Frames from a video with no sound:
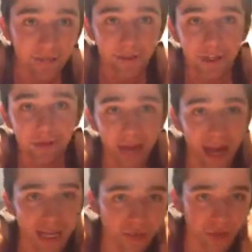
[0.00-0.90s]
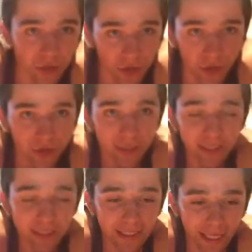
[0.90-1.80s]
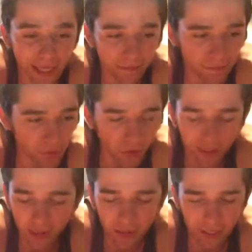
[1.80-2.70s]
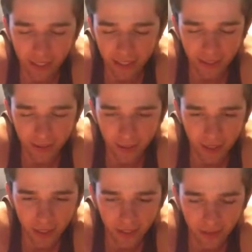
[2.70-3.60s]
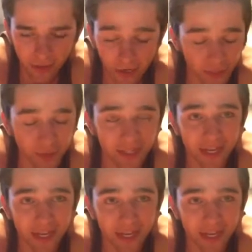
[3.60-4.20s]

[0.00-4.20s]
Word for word: different stuff in Nashville. So um, totally understand that he's been uh, he's been crazy busy.